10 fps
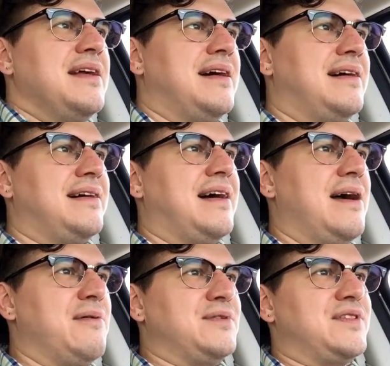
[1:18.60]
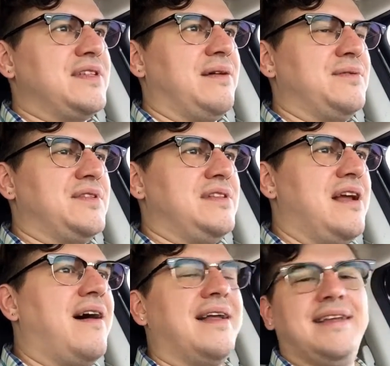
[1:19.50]
Uh, I was I was
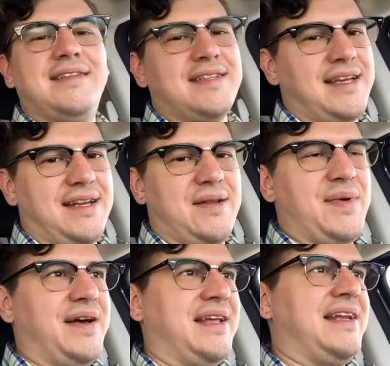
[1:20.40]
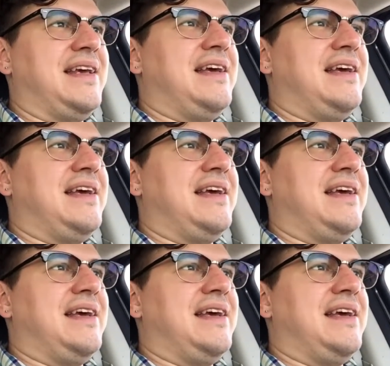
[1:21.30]
not excited about it.